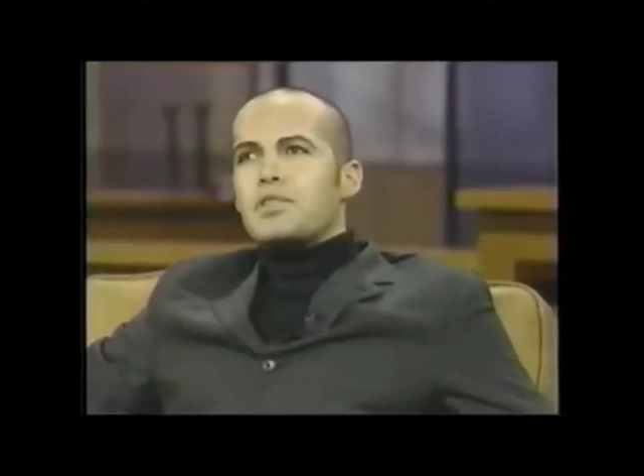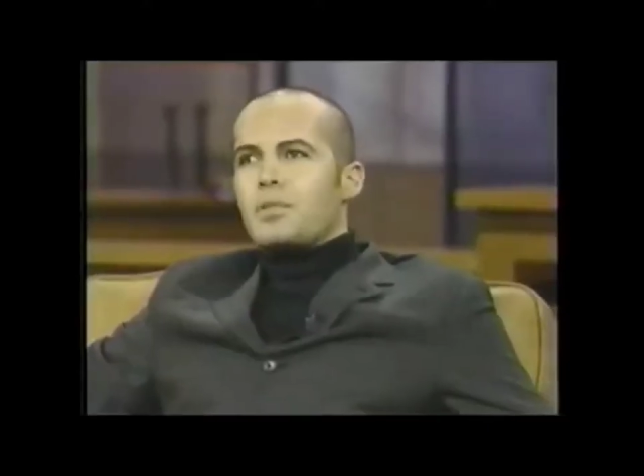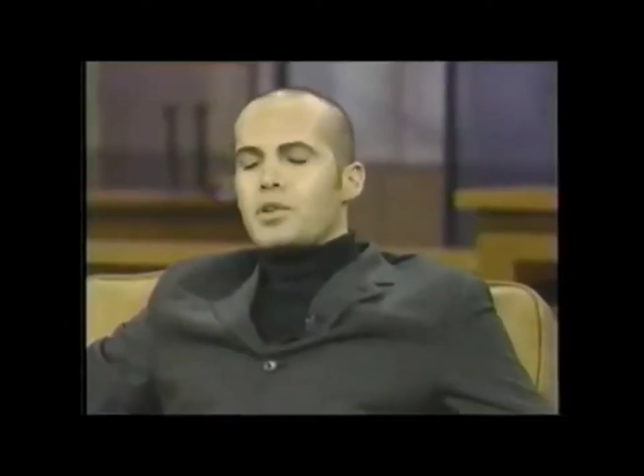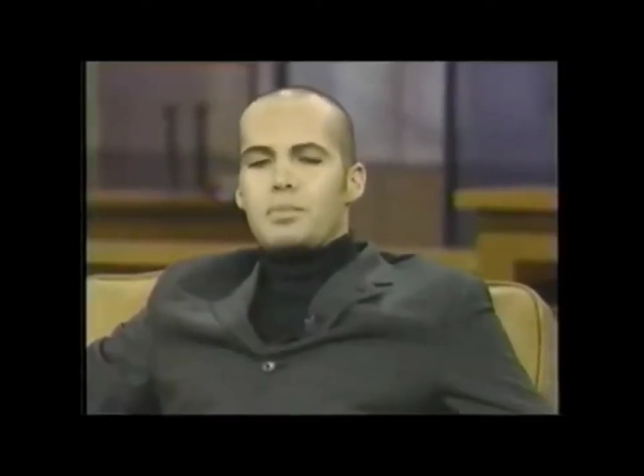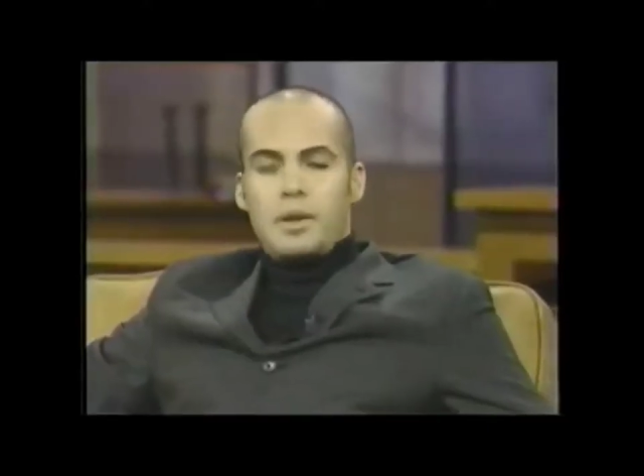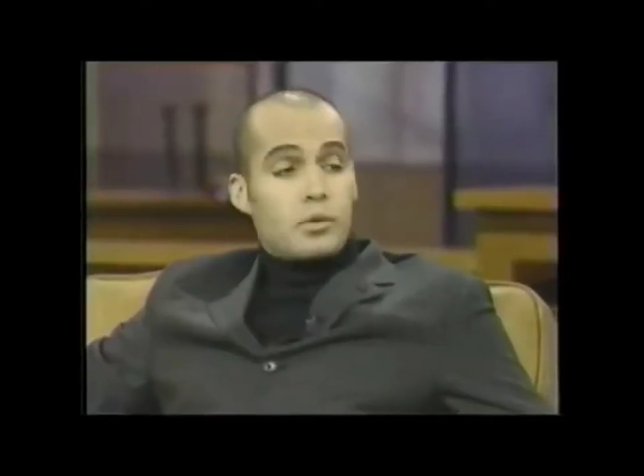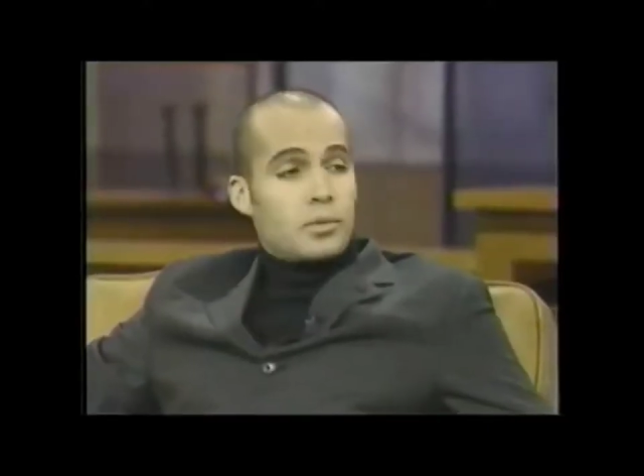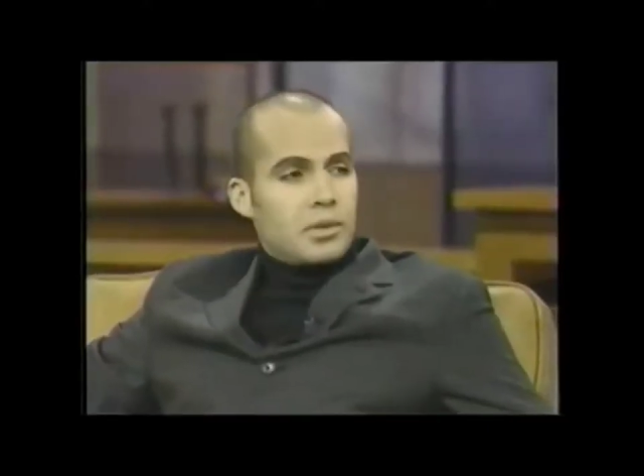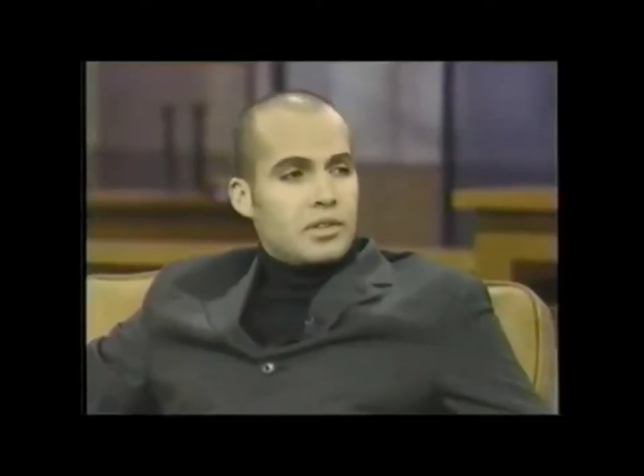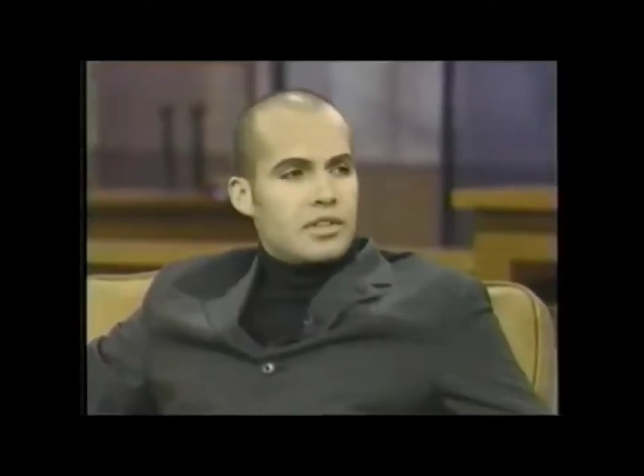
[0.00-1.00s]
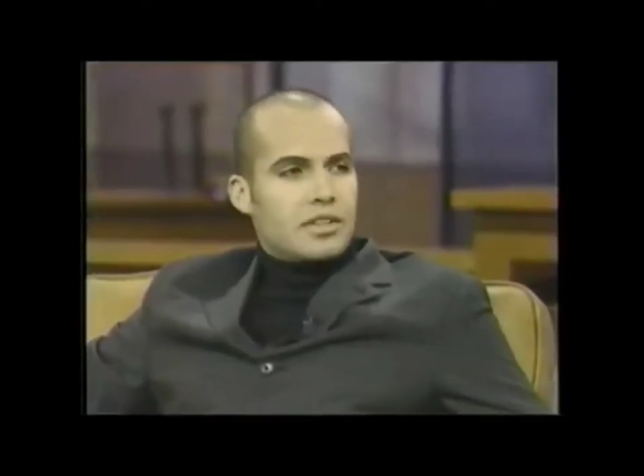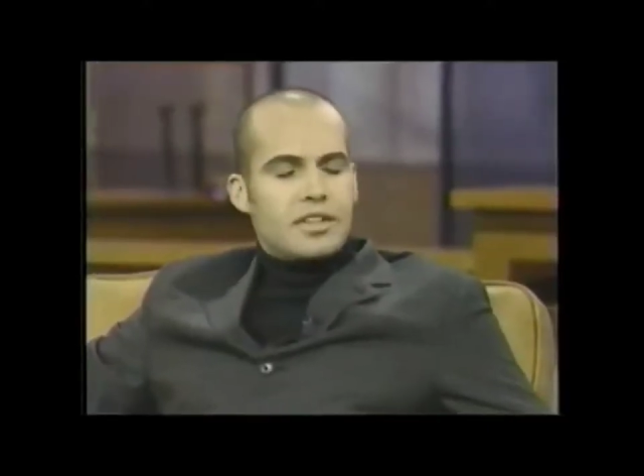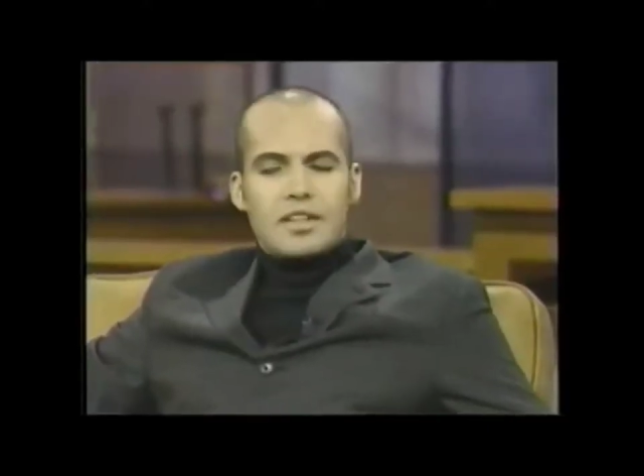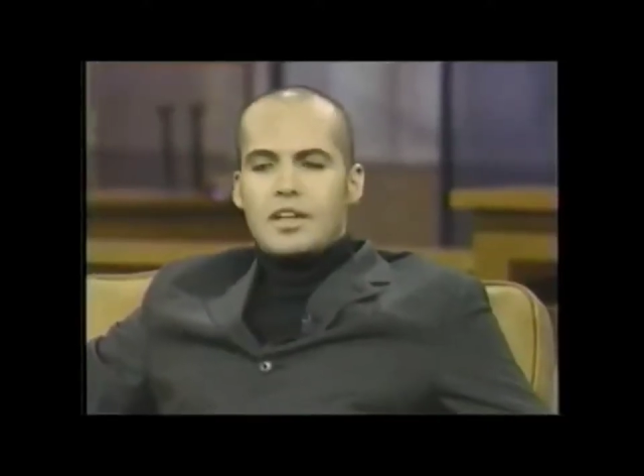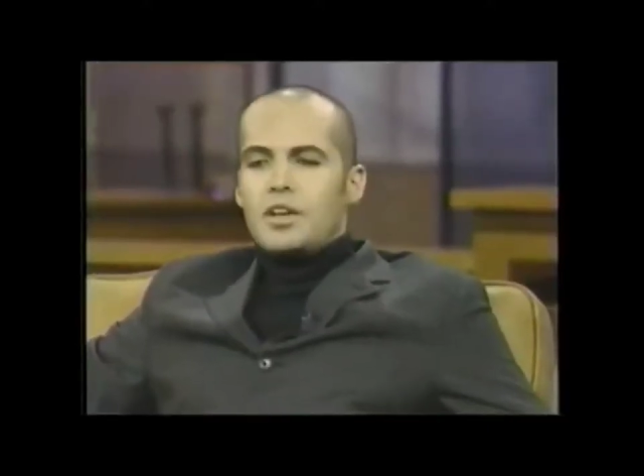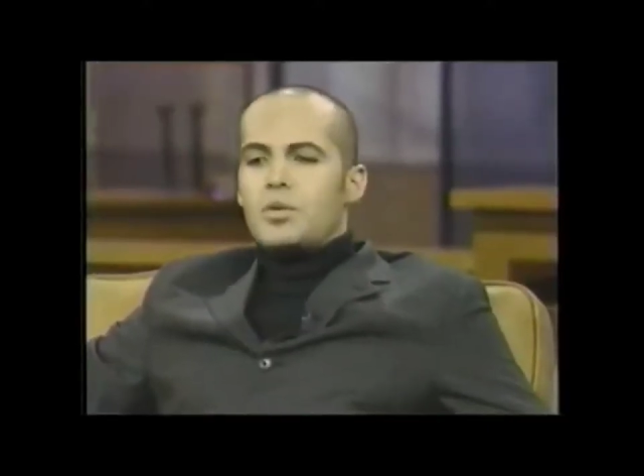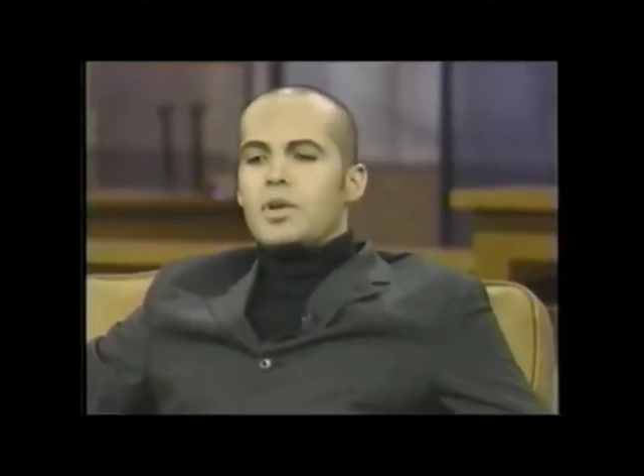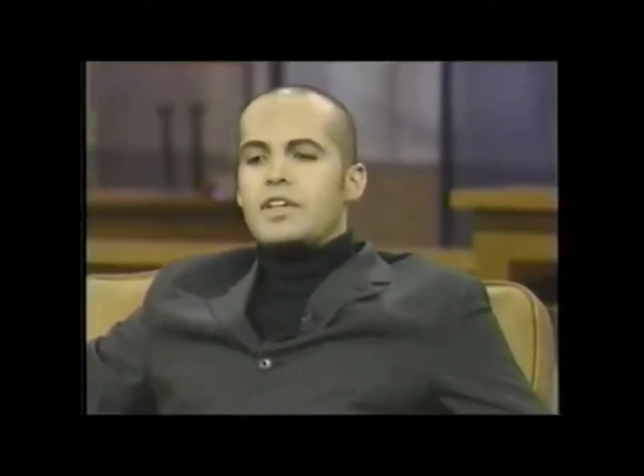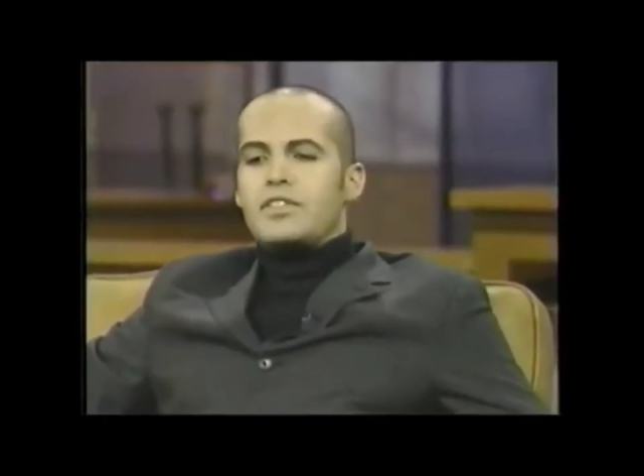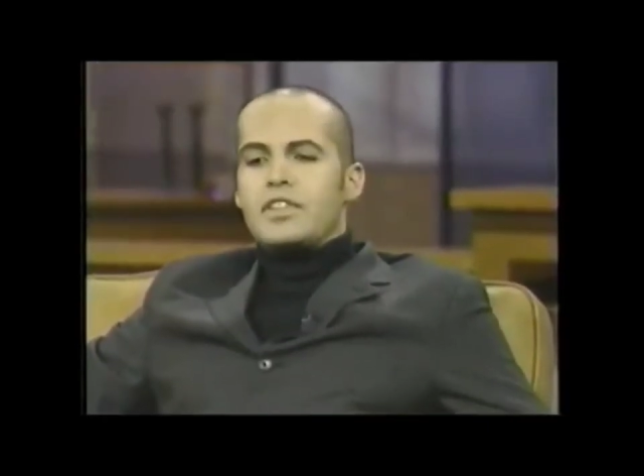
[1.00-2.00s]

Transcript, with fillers: the most memorable uh -huh. was